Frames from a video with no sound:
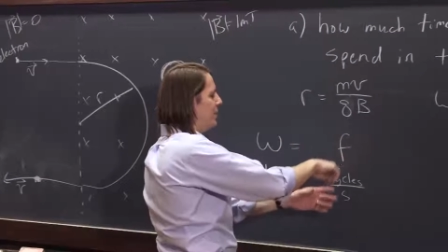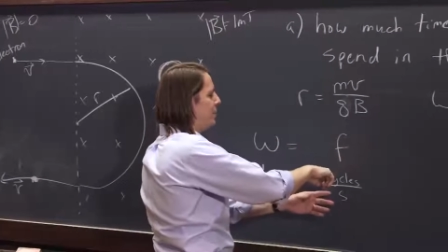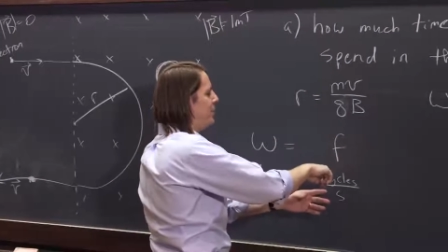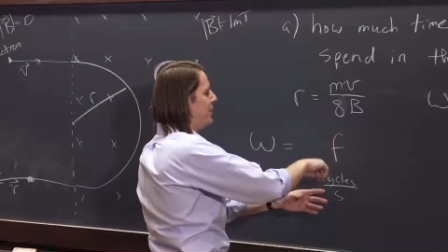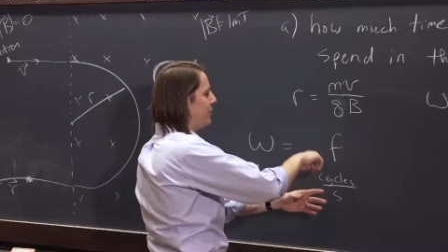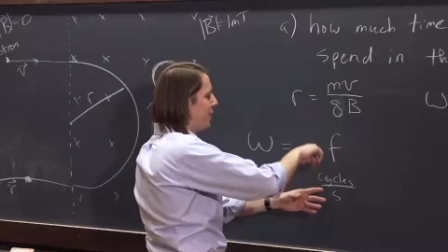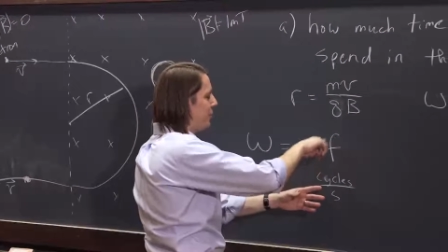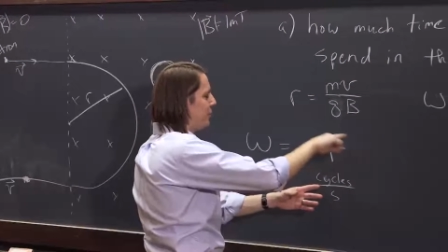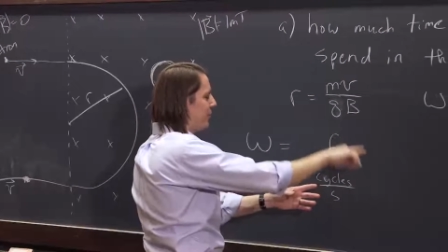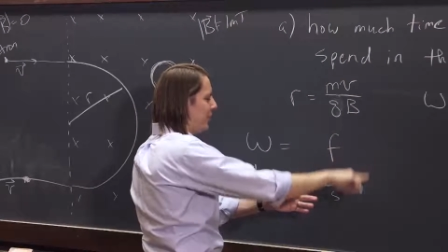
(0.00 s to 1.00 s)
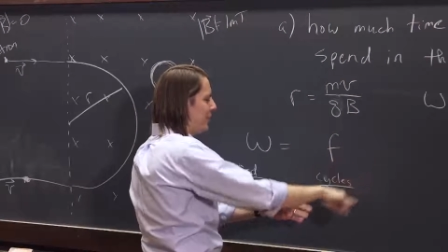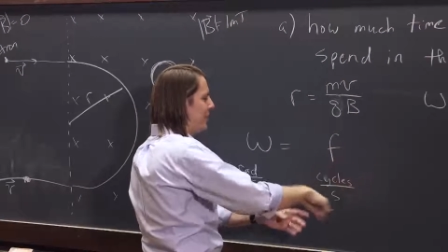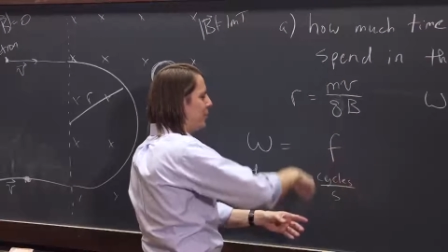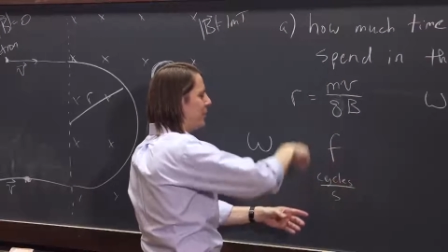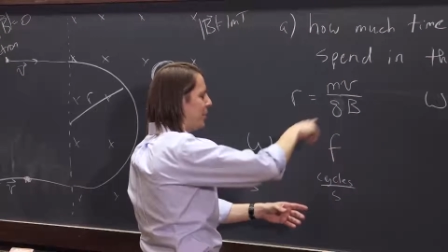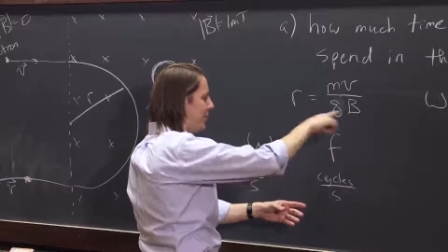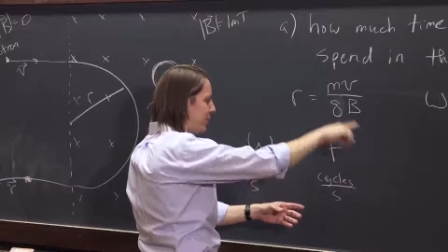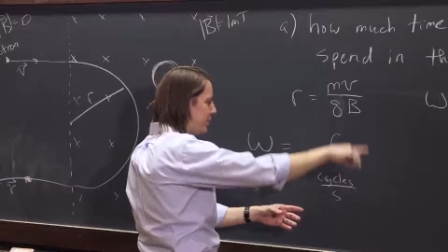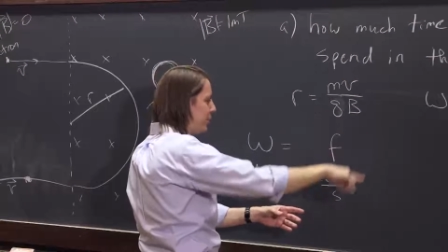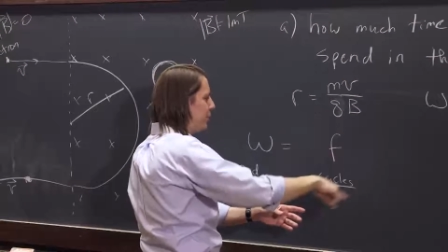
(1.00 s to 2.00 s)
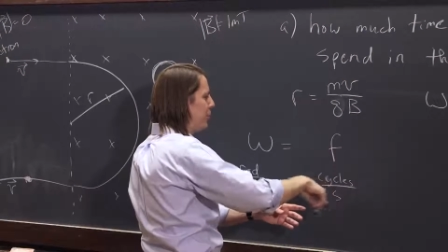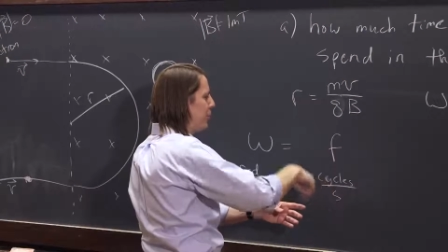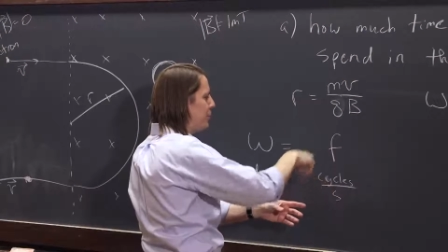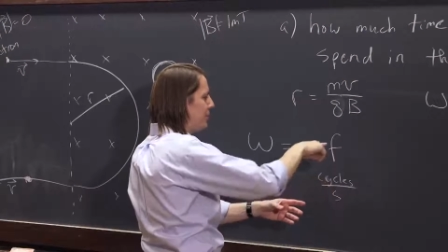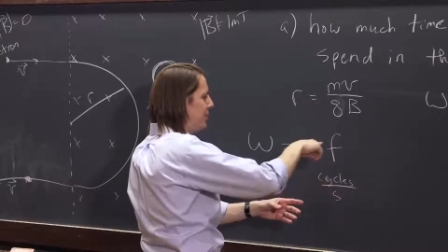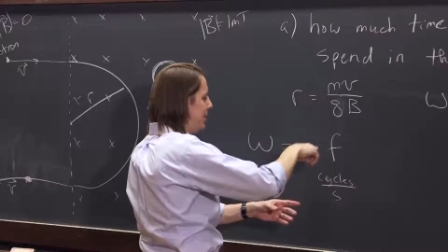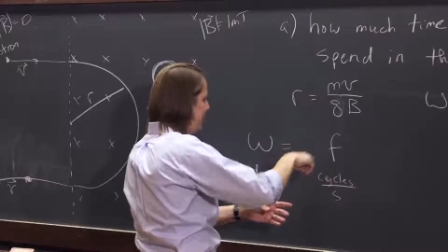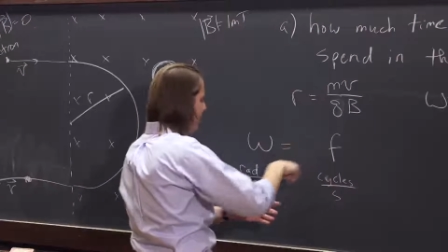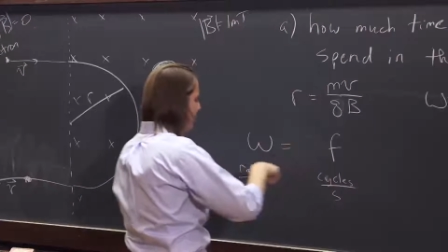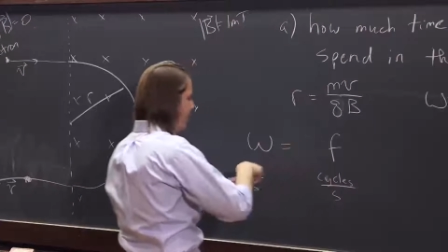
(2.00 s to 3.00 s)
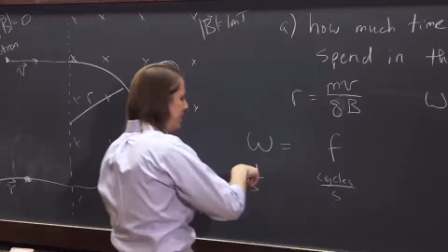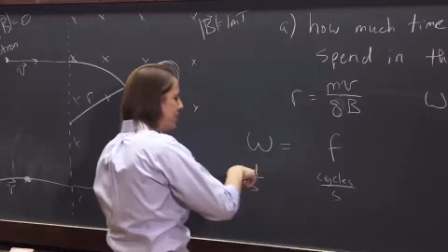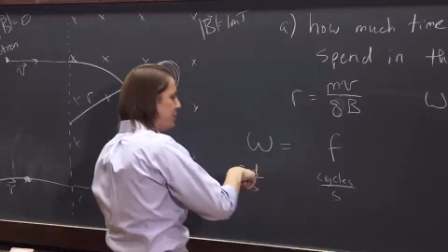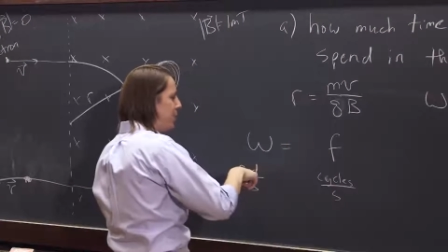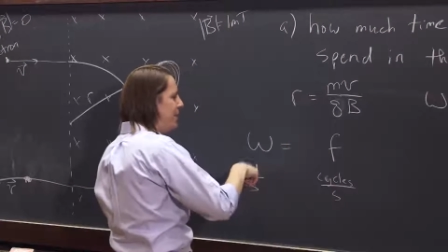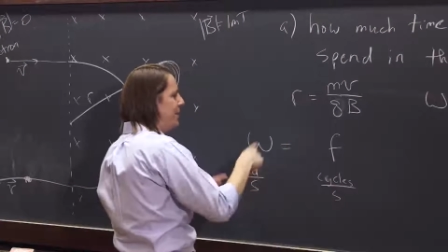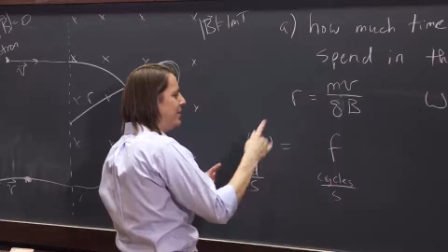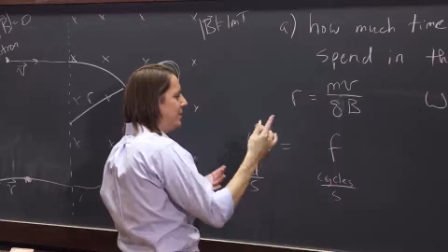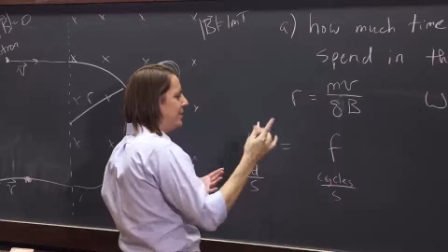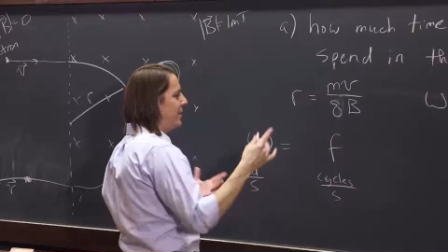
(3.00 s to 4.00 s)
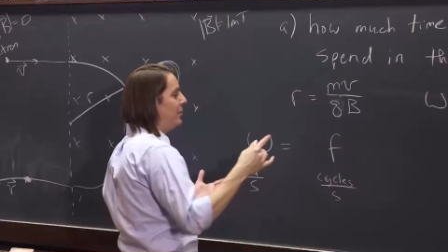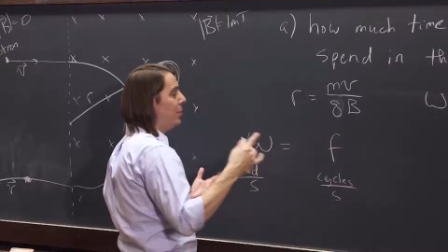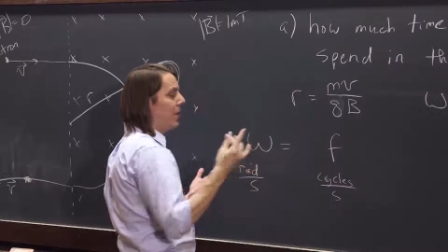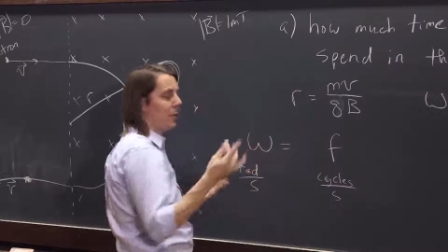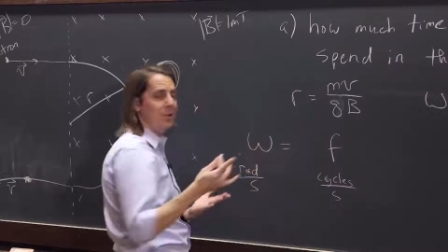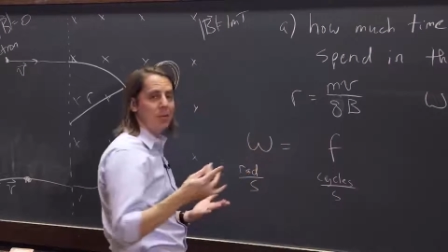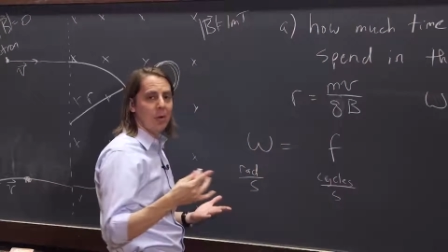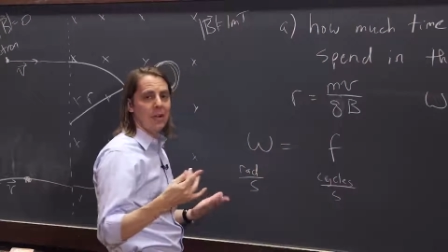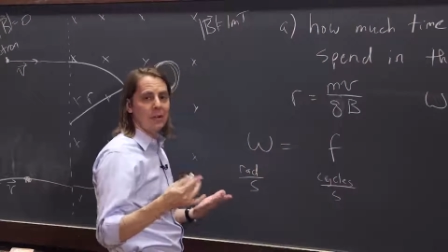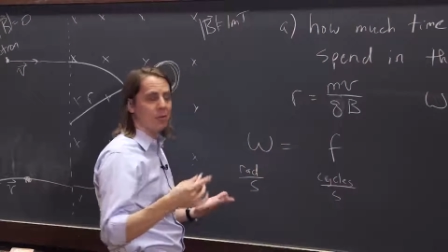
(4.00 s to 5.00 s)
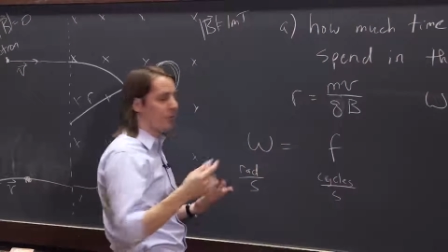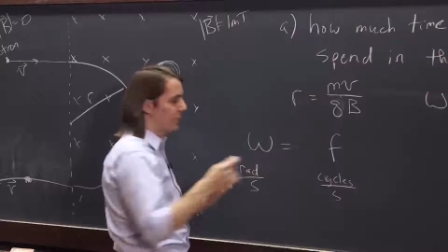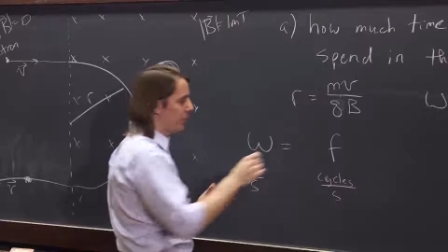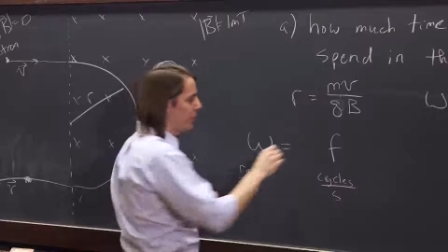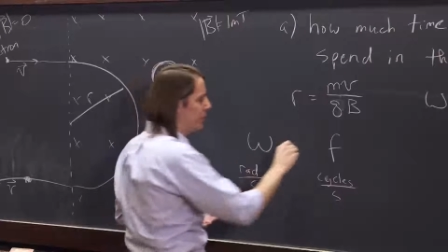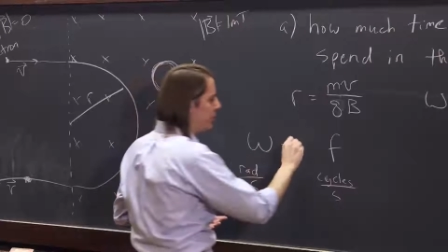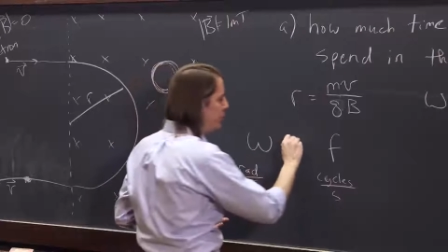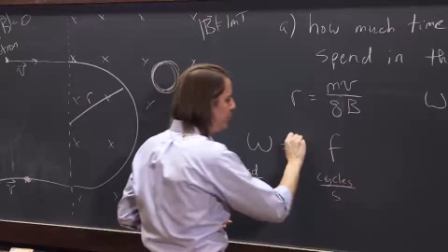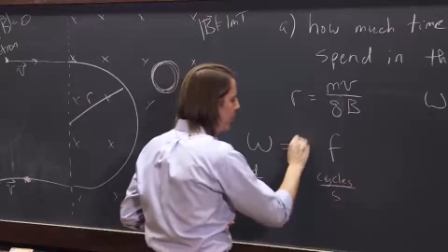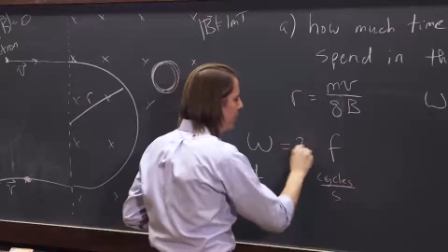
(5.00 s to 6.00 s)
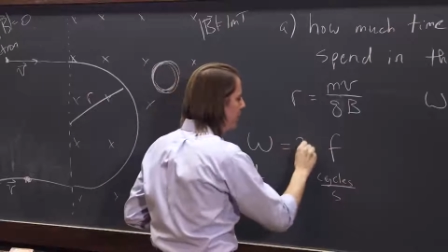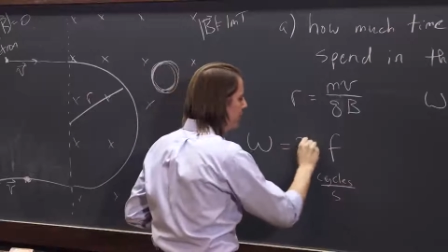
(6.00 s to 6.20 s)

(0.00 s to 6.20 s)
this many cycles per second and we're talking about circular motion, if you want to get it to radians, you just say, well, how many radians are in a circle? Well, 2 pi.